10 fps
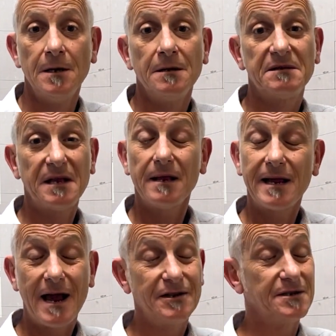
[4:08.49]
Selling
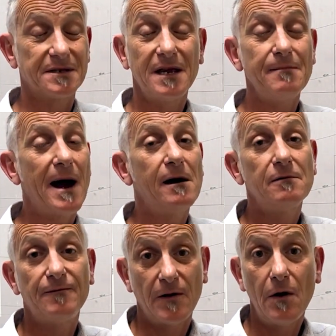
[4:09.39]
agents email,
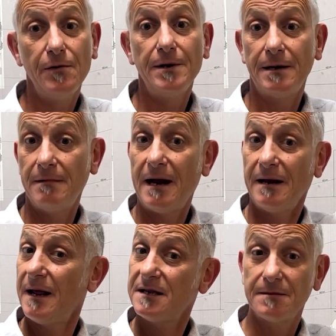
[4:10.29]
phone and
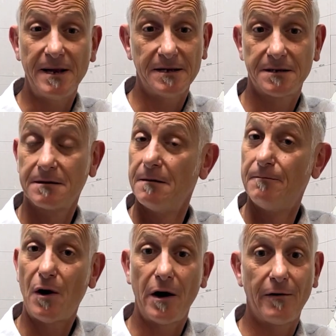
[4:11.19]
SMS
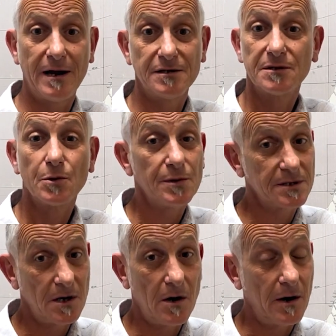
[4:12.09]
buyer agents all the
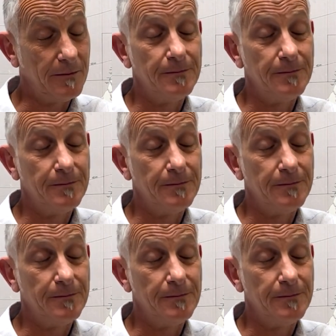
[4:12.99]
time